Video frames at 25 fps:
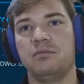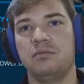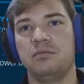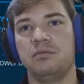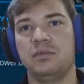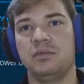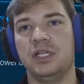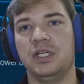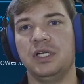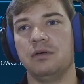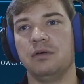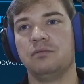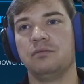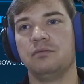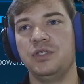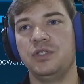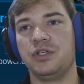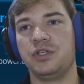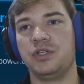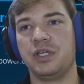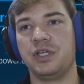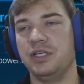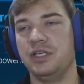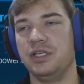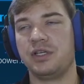You
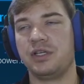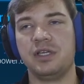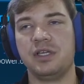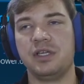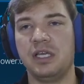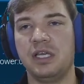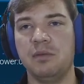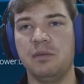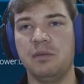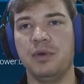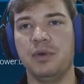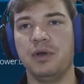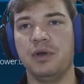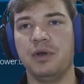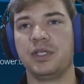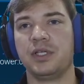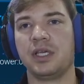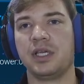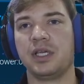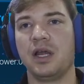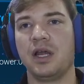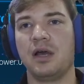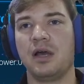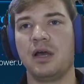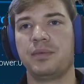can keep building
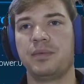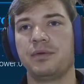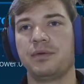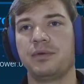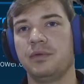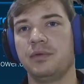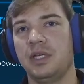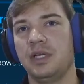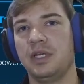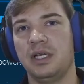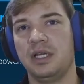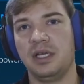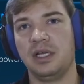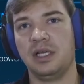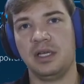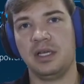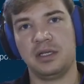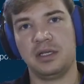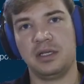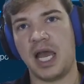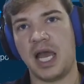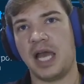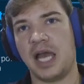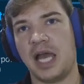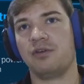it up
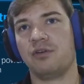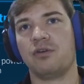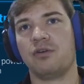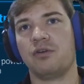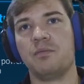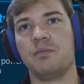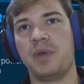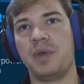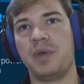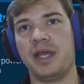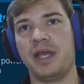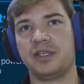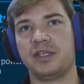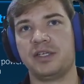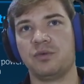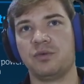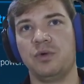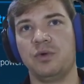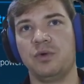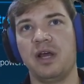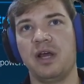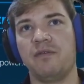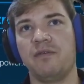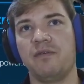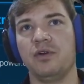at your own pace or
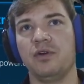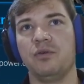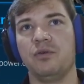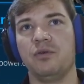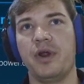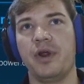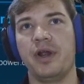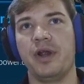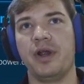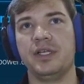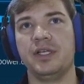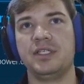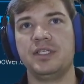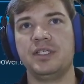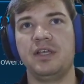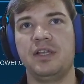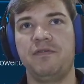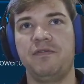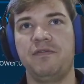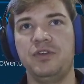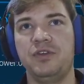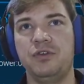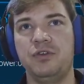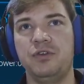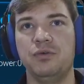whatever. Whereas
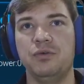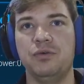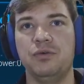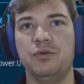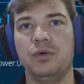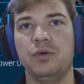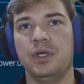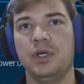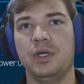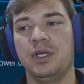if you